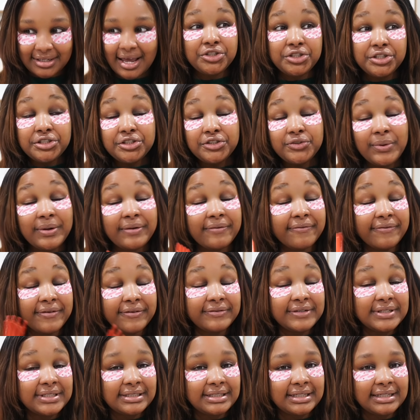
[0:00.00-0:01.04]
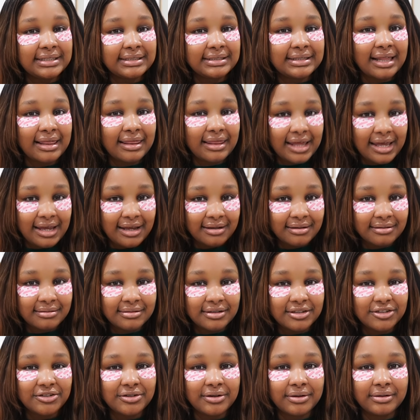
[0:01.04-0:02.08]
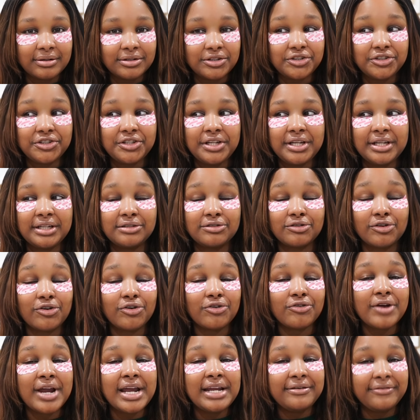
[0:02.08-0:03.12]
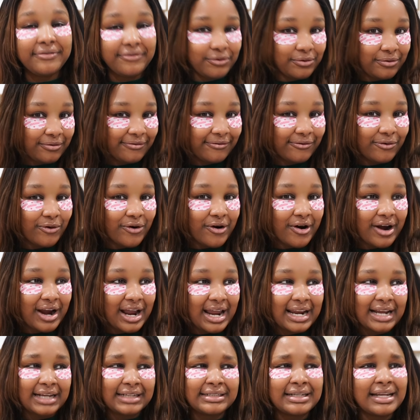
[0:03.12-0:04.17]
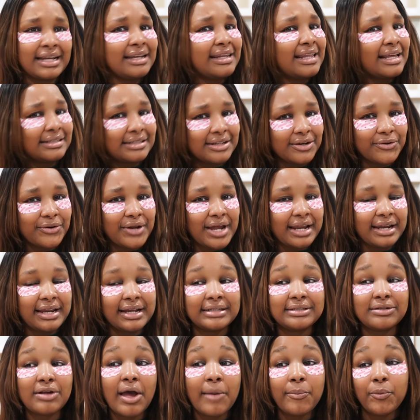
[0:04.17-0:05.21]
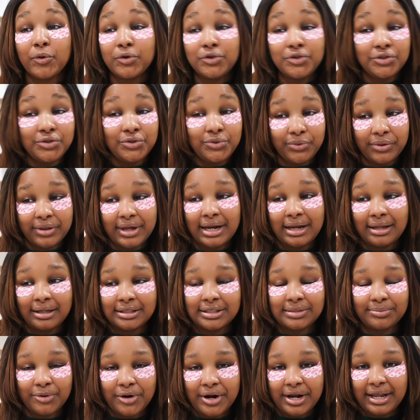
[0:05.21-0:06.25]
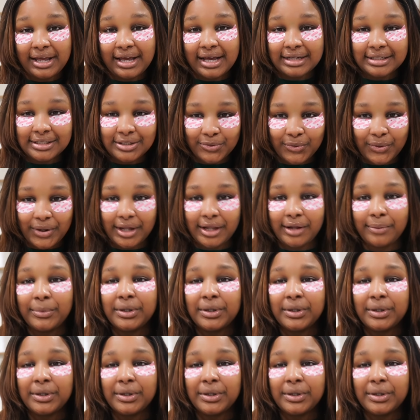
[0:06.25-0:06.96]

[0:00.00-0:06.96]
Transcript: She's doing 56 things she is grateful for, and I said that's a good idea, so I'm going to do that this morning as well.